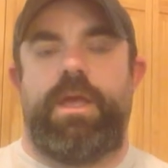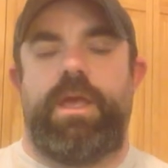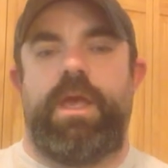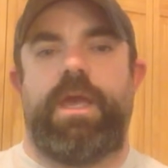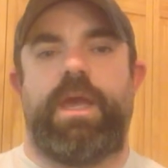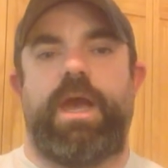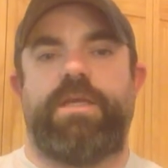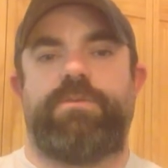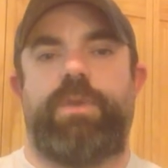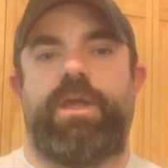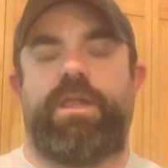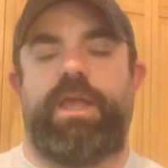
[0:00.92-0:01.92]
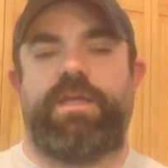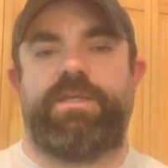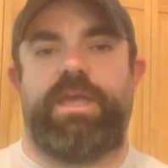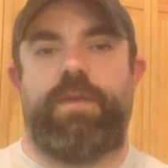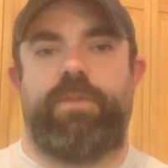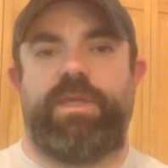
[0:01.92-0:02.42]
Hey guys, Mike
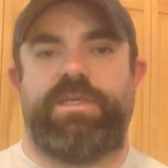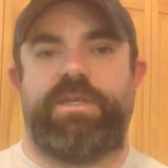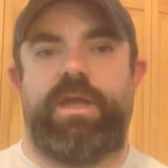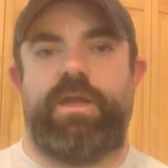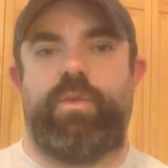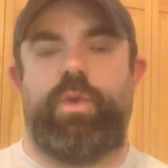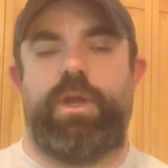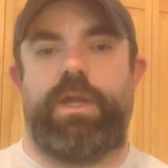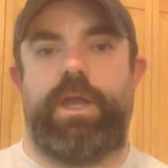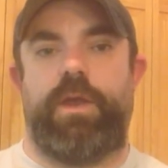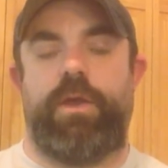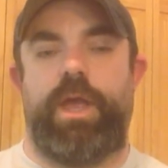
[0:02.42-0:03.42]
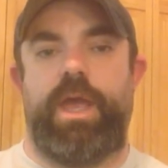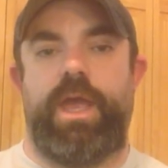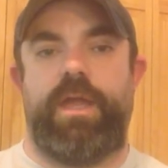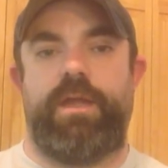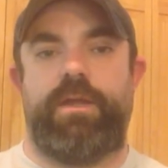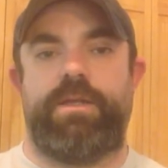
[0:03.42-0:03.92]
Lacey, MLacey91 here,
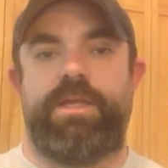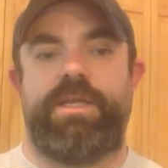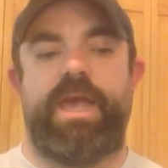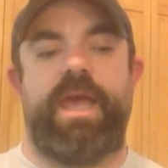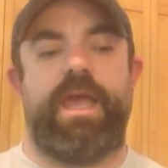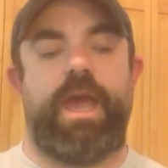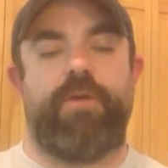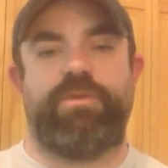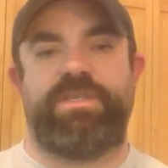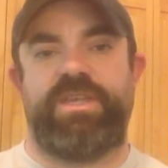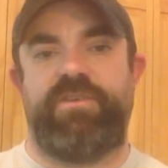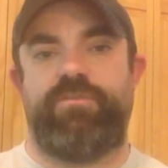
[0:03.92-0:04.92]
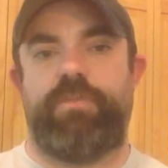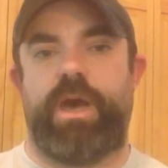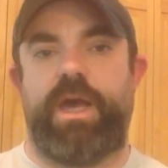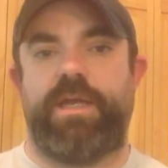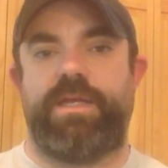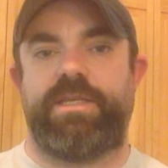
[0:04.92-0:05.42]
and today I received
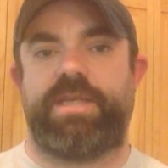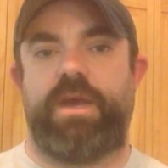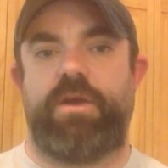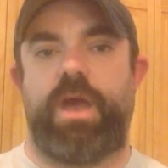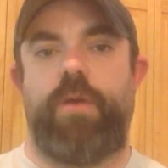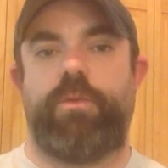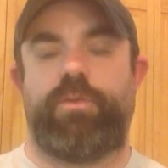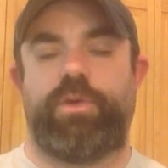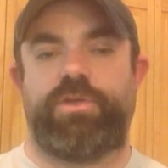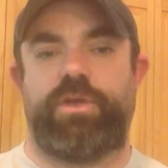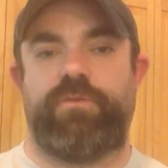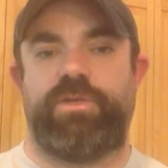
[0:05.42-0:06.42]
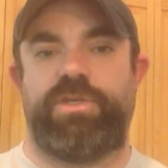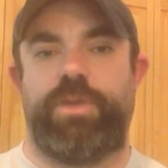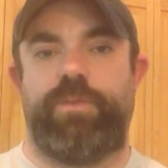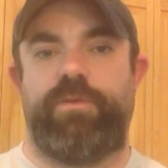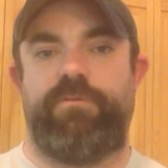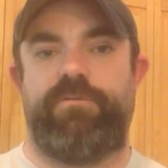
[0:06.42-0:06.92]
my discount comic book service
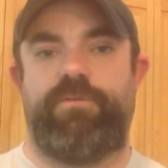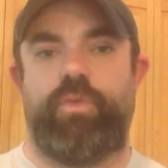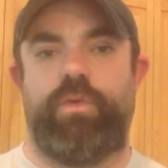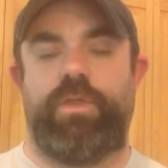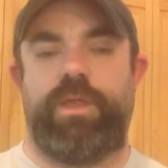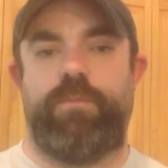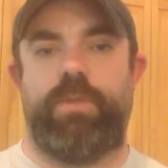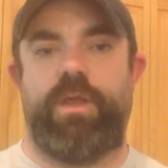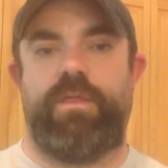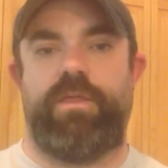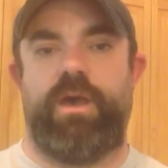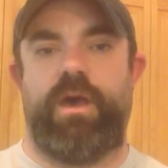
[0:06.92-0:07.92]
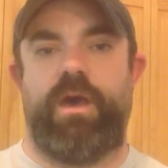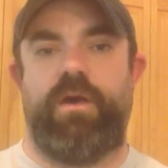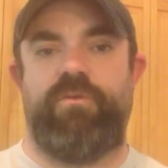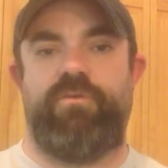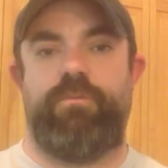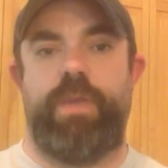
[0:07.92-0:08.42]
shipment for the month
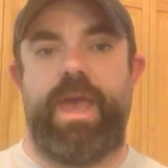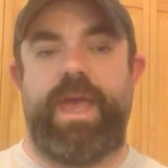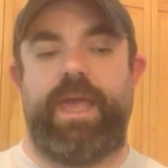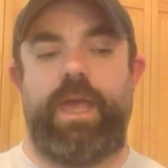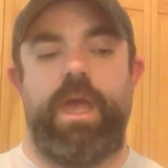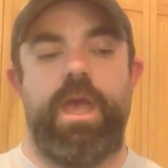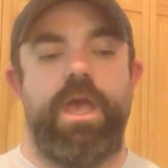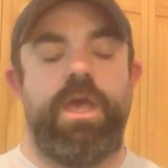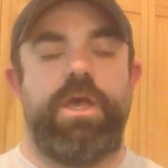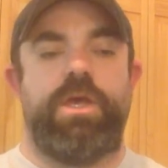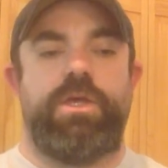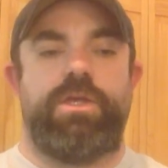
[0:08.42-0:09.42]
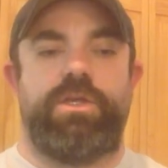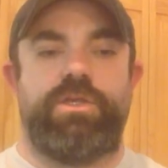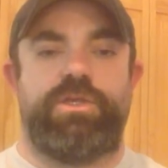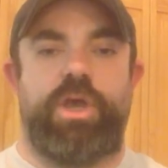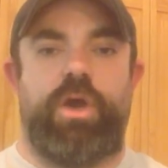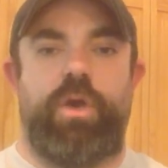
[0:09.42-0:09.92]
of May.
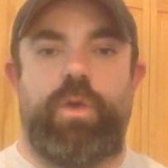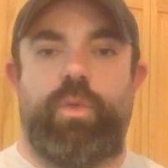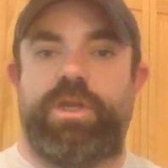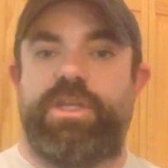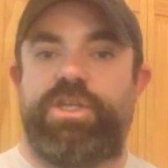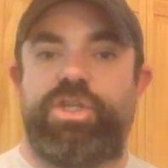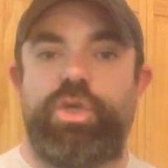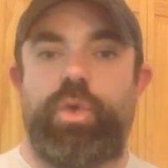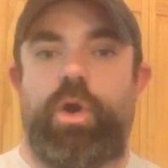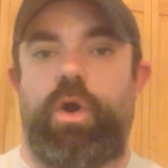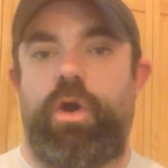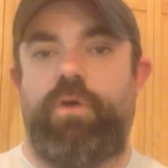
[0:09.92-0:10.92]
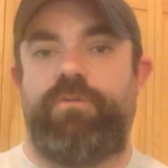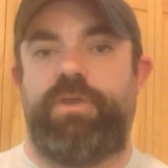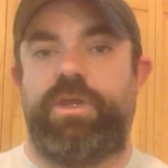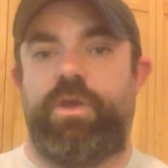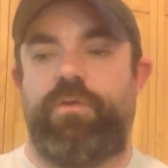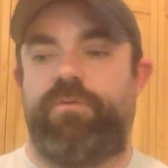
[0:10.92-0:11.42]
So I wanted to do a haul
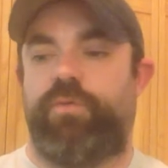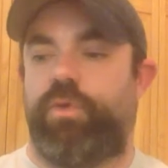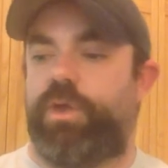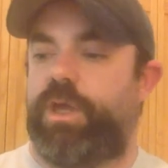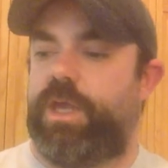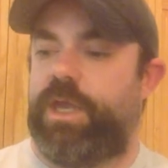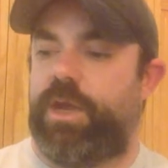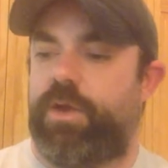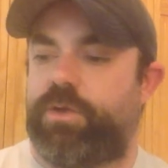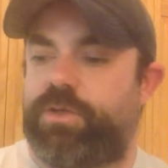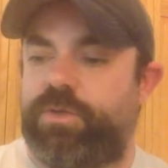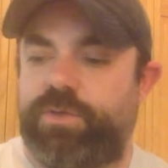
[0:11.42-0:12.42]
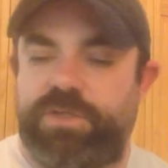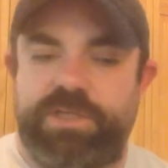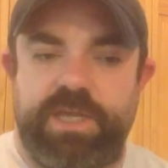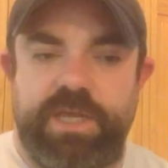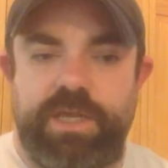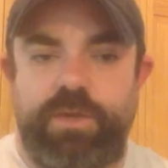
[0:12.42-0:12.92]
video for you here to
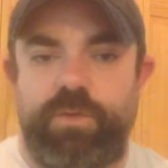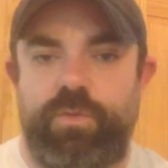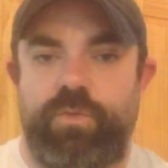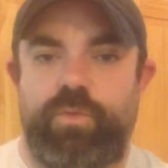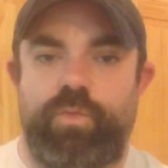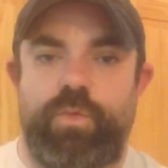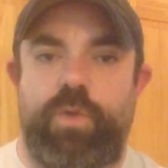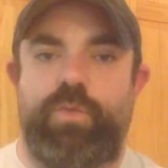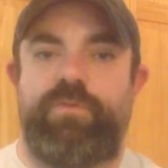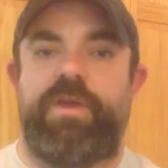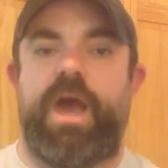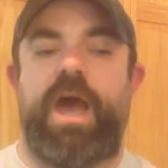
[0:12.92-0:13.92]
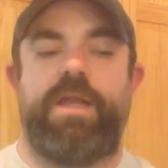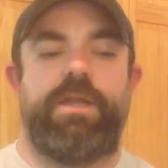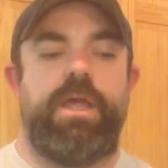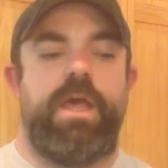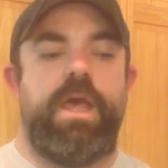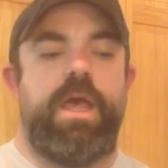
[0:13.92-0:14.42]
see what we've got.
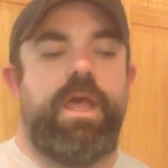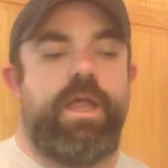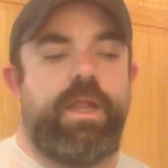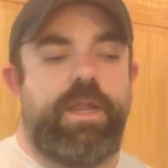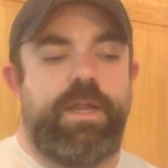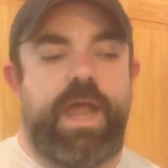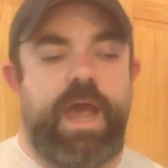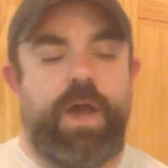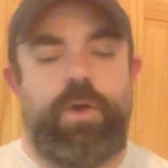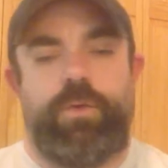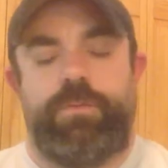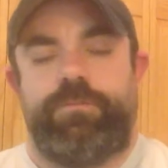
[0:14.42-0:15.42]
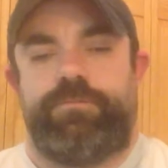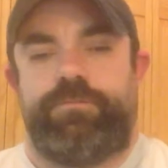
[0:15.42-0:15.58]
Now,